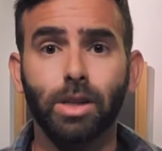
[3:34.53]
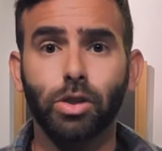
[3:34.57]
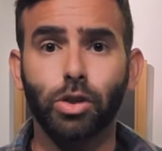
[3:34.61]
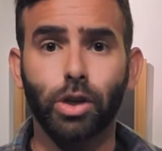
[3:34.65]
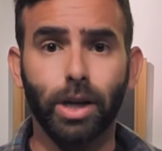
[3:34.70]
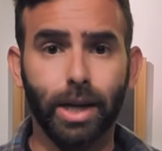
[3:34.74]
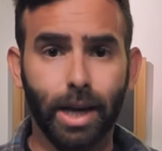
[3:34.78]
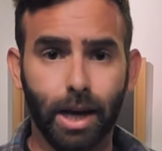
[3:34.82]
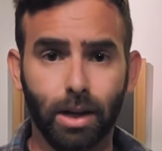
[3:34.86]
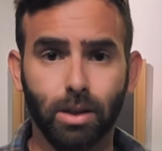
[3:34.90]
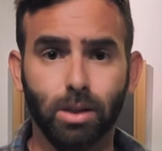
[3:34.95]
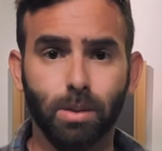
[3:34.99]

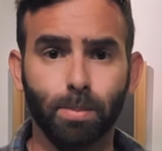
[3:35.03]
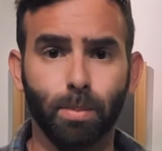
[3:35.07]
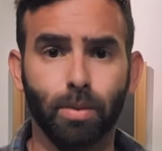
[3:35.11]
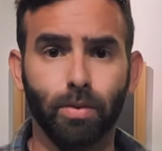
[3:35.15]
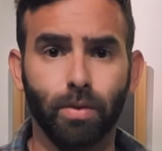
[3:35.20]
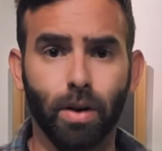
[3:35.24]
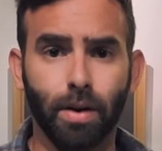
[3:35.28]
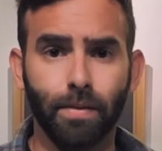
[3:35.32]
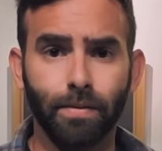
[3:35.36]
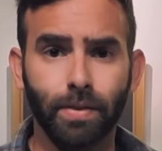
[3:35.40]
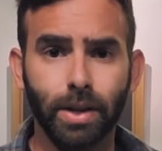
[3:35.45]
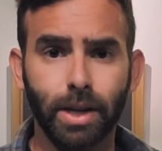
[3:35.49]
Check out some
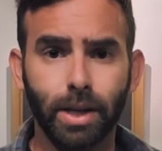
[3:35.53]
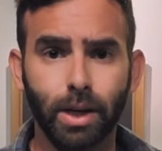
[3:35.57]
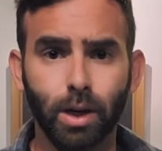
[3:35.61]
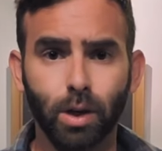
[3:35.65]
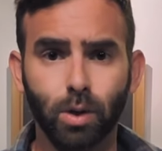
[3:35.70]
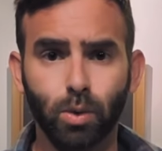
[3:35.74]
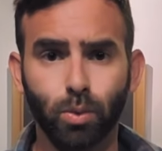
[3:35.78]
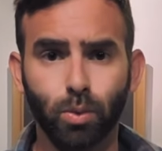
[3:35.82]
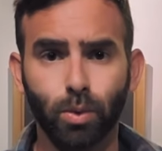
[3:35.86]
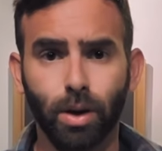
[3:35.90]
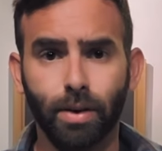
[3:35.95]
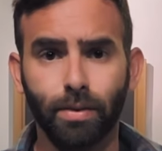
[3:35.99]
of our
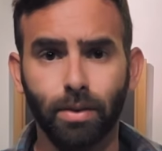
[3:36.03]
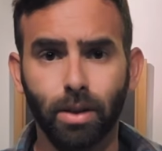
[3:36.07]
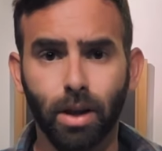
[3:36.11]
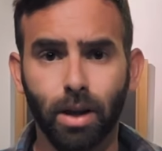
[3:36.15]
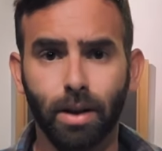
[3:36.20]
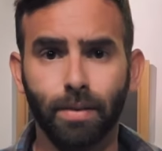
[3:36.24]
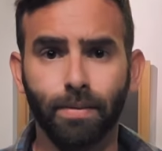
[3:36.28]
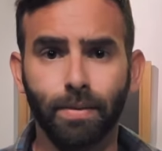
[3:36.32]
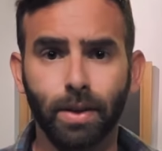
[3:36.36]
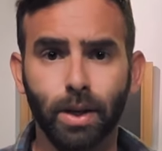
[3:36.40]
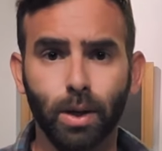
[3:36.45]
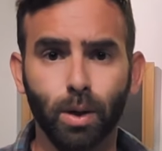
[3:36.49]
videos. We have a
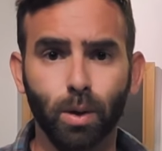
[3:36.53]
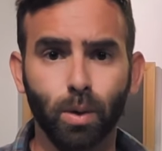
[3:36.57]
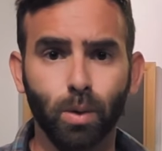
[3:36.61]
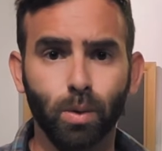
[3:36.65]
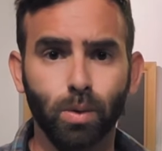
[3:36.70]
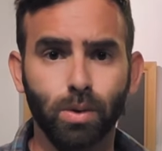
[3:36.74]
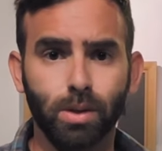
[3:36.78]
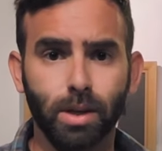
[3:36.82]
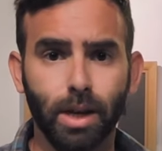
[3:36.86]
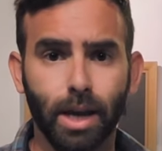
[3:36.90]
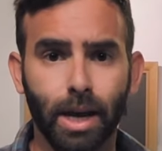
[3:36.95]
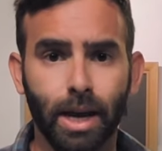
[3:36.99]
lot of
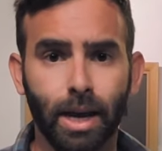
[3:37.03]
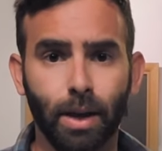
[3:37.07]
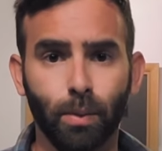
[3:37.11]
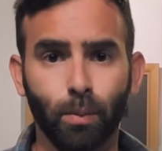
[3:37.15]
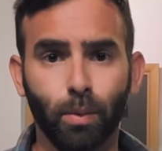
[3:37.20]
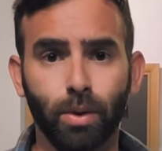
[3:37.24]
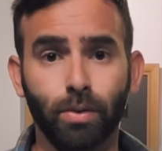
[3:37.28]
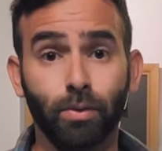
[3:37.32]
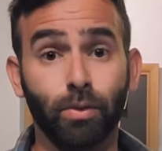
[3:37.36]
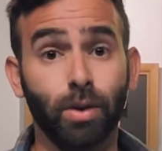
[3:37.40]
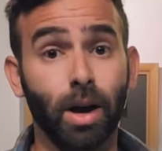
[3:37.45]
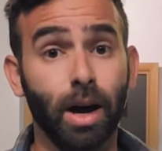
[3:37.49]
videos,
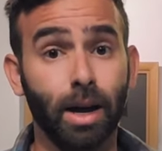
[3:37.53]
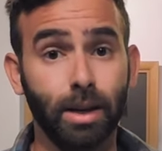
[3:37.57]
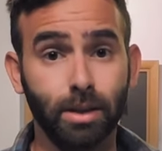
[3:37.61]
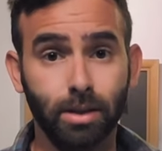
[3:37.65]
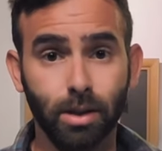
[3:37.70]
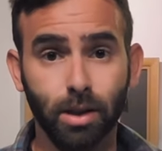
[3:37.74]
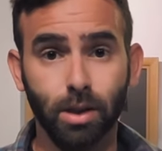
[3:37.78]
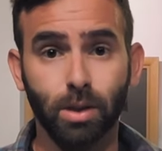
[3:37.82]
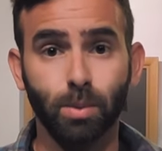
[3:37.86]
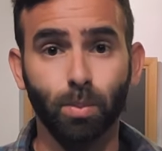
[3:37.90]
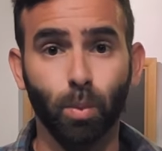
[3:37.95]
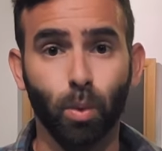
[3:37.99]
and we've got
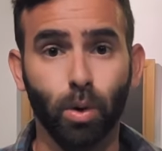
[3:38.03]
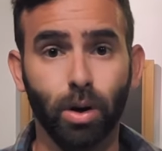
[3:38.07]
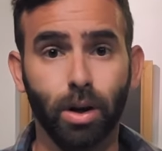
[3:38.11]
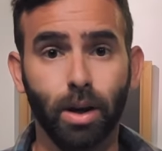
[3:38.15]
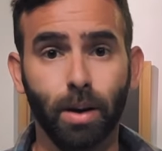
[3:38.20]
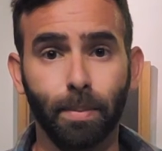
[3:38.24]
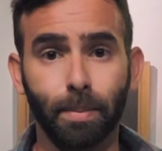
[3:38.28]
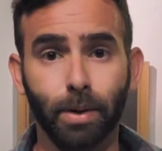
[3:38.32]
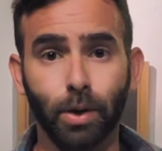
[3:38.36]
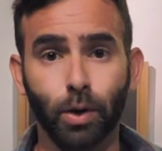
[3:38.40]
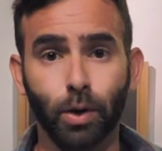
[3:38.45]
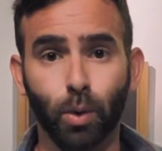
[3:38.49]
tons more
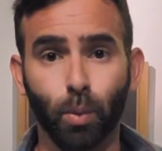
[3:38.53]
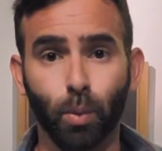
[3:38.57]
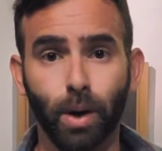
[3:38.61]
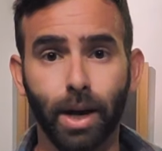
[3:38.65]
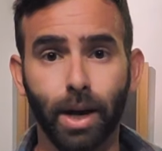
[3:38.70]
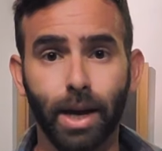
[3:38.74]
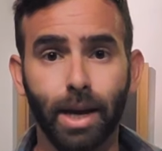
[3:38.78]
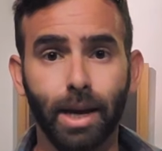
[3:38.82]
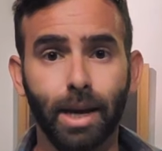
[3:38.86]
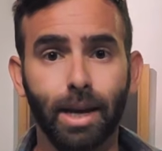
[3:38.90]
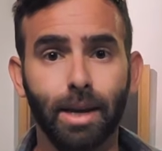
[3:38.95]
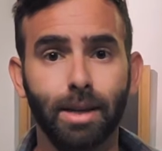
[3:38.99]
coming your
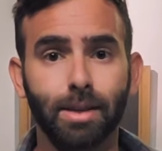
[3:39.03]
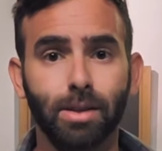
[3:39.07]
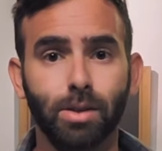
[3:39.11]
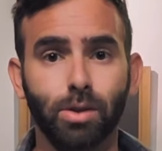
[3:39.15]
way.